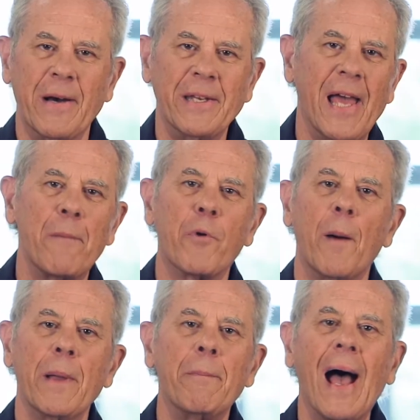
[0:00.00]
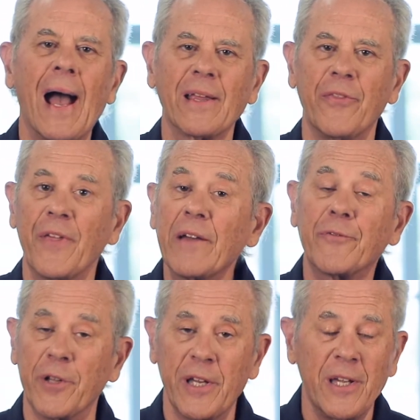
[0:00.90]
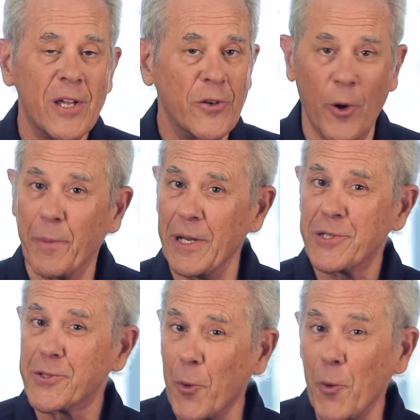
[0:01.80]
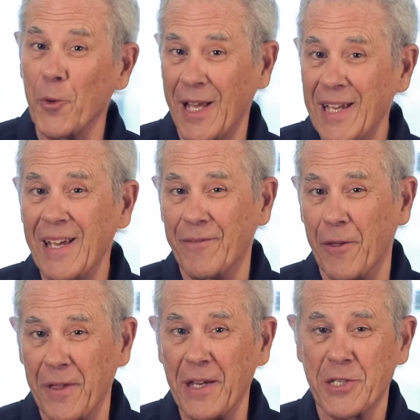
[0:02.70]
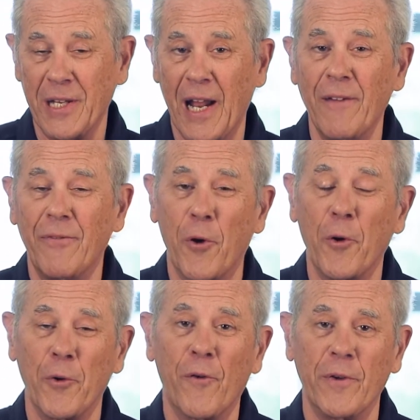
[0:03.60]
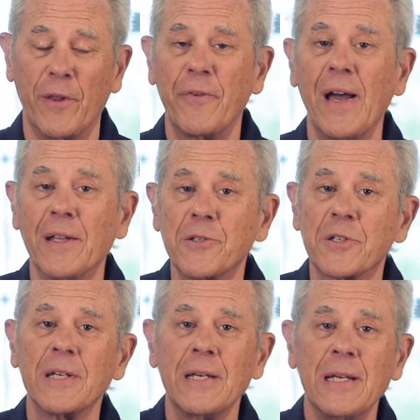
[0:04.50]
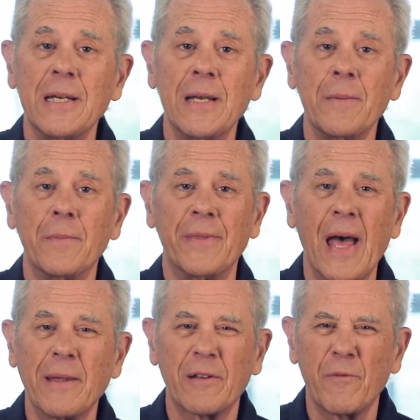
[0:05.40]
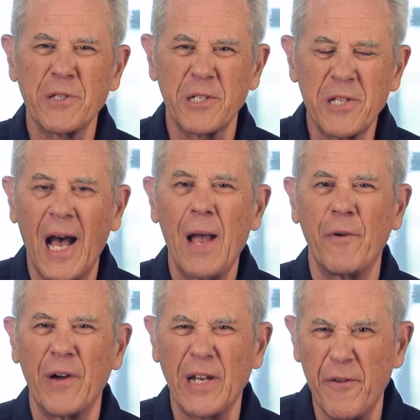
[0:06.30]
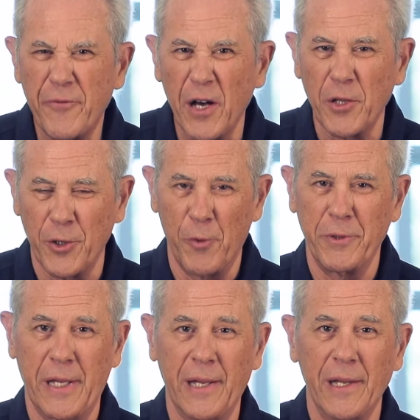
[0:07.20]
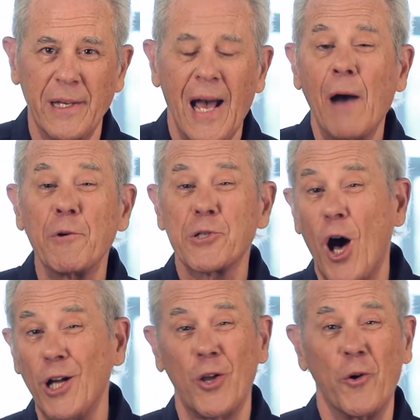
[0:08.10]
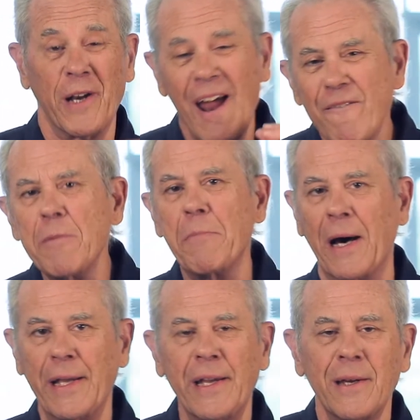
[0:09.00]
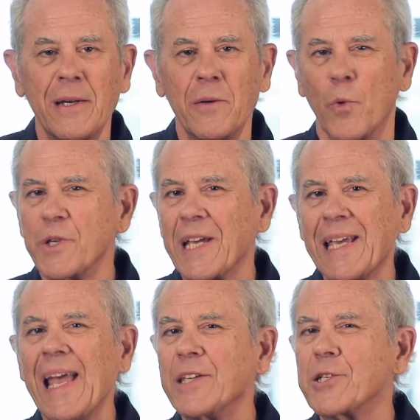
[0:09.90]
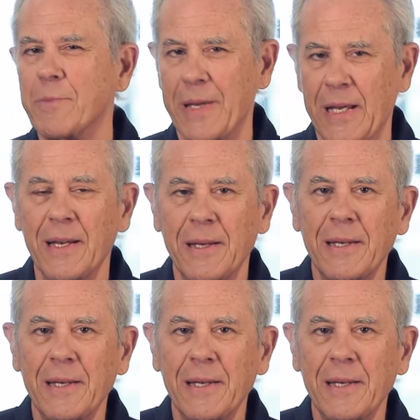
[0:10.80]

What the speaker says: My dad brought me back, and thankfully, nobody stole any of the things that I'd thrown over the fence. But that was a time when I felt lonely. I was all alone. Everybody was against me.